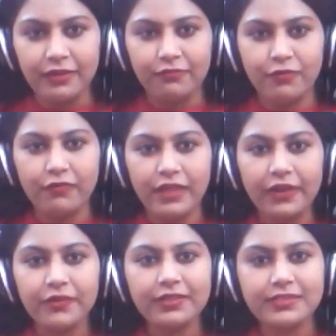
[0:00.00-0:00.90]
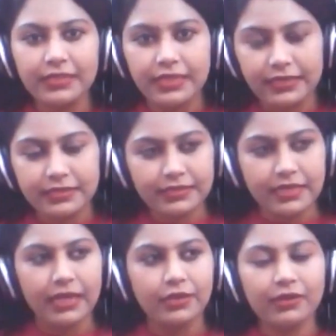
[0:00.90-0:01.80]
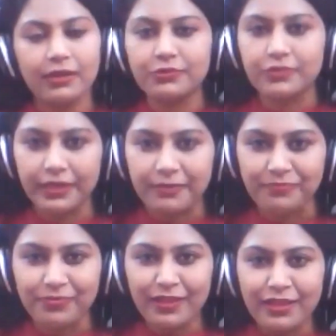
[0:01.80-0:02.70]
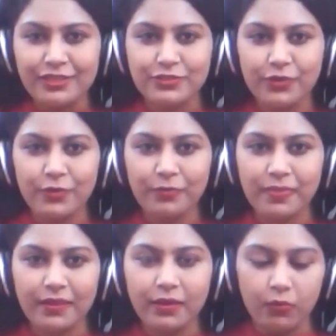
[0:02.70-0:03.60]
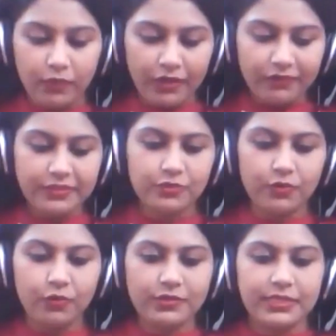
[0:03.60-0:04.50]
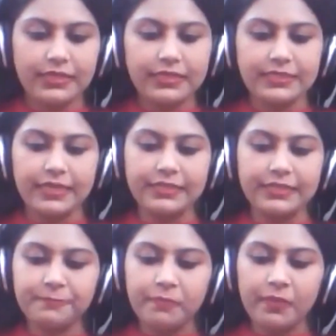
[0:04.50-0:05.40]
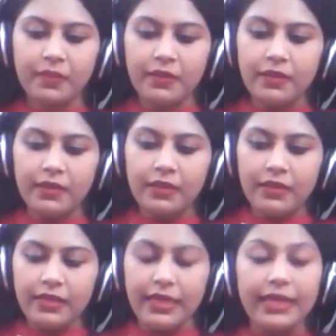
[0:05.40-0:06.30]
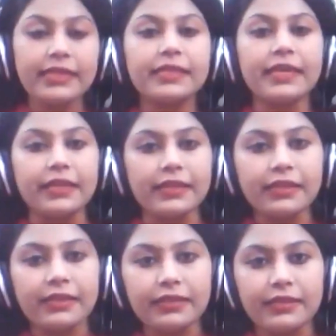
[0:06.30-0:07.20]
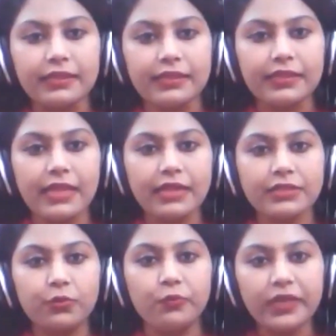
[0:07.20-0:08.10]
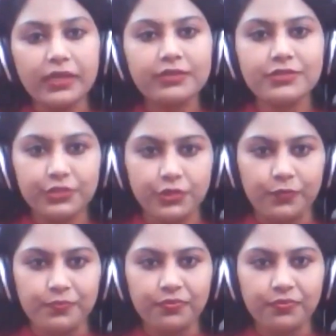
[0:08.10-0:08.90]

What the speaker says: For various things, I look up to him. So one of his quotes that he says, anything that we consume